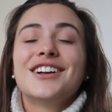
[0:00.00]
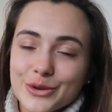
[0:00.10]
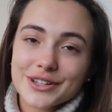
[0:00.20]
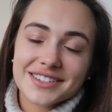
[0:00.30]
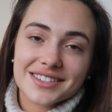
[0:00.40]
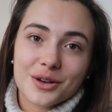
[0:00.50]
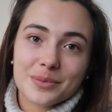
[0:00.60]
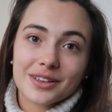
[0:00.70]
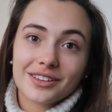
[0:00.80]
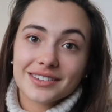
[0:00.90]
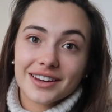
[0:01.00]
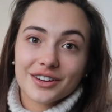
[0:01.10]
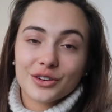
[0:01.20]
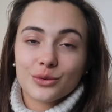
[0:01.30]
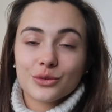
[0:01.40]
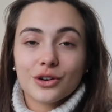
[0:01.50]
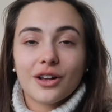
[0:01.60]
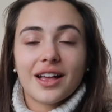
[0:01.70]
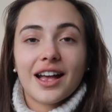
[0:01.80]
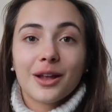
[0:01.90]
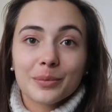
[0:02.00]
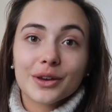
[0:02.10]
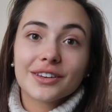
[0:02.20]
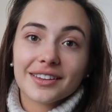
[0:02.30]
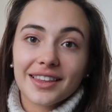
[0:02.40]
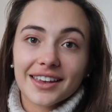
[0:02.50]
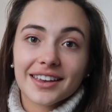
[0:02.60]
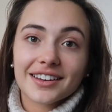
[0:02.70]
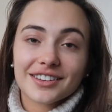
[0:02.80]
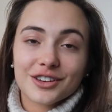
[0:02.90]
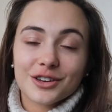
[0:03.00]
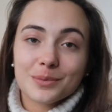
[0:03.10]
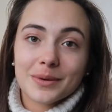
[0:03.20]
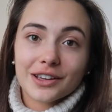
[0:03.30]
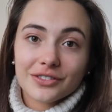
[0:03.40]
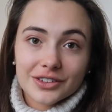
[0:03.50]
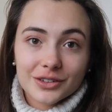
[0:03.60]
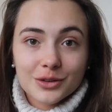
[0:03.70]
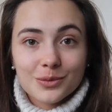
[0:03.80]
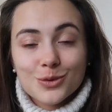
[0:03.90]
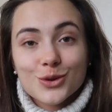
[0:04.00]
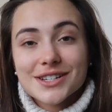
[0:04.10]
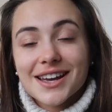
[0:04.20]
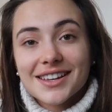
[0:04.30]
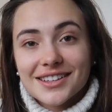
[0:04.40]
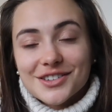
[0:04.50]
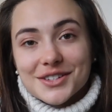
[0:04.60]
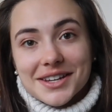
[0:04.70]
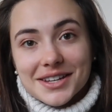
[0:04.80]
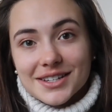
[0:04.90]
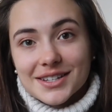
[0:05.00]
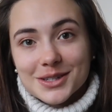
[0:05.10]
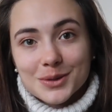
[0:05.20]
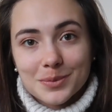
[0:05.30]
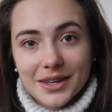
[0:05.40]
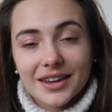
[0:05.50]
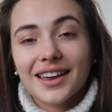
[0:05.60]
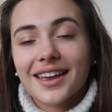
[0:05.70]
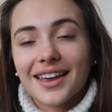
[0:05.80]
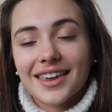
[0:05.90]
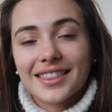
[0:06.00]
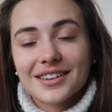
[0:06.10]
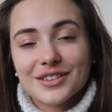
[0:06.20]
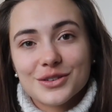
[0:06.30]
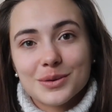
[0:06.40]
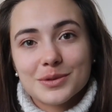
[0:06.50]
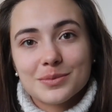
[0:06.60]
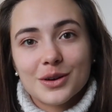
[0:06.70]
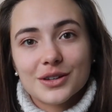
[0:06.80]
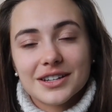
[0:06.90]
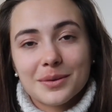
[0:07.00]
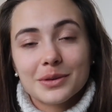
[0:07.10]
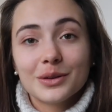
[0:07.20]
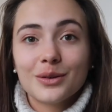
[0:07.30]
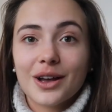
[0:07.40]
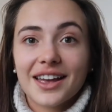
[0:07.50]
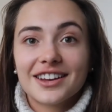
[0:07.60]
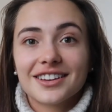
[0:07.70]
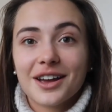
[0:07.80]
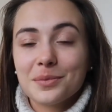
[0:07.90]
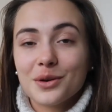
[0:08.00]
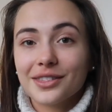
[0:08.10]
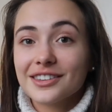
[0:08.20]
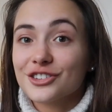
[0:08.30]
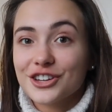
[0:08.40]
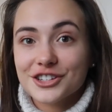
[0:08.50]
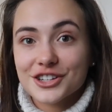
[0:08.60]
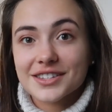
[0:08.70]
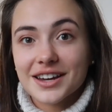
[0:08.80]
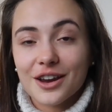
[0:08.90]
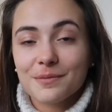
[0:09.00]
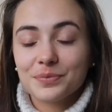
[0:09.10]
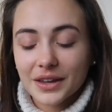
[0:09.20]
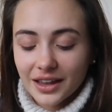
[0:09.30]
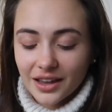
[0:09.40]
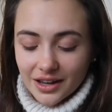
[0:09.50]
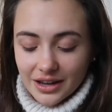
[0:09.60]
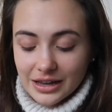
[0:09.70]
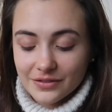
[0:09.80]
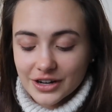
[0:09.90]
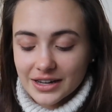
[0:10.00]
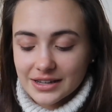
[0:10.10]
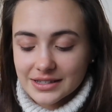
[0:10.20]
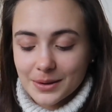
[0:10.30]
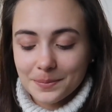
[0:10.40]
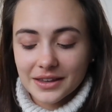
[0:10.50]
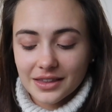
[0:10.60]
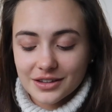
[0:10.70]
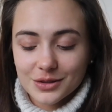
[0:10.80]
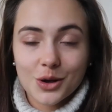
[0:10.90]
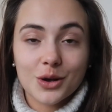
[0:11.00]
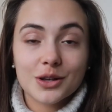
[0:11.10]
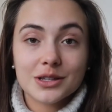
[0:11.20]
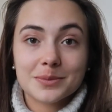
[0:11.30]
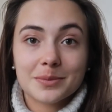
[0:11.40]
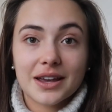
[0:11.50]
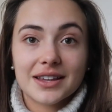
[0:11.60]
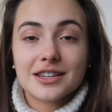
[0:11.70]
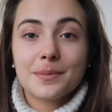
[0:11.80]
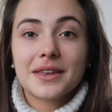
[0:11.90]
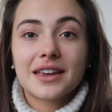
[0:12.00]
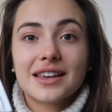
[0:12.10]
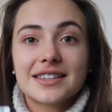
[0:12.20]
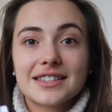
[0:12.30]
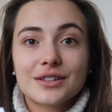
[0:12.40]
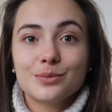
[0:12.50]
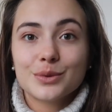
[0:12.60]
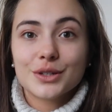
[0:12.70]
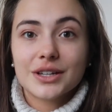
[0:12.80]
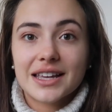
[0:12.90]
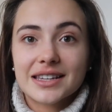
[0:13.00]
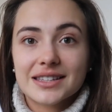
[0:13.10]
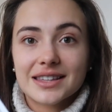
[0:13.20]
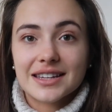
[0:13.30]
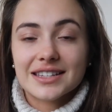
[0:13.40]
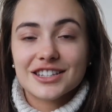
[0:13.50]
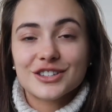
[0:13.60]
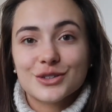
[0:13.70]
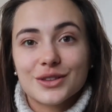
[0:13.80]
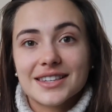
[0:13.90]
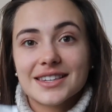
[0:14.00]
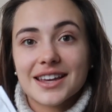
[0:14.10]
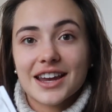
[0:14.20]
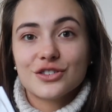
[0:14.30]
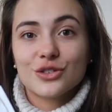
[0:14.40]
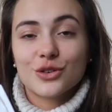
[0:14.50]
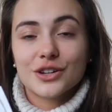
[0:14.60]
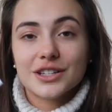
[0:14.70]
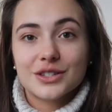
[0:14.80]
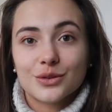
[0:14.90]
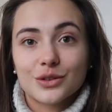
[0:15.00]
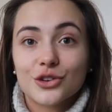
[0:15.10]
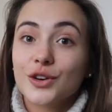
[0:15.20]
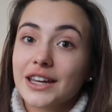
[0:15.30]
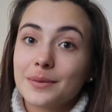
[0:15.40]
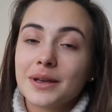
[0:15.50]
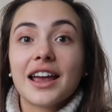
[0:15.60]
What is topical steroid withdrawal? I'll put a link to my video on what I understand it to be in the description box down below and up on the screen just now. However, it is something that is caused by something as simple as this. So this is hydrocortisone cream.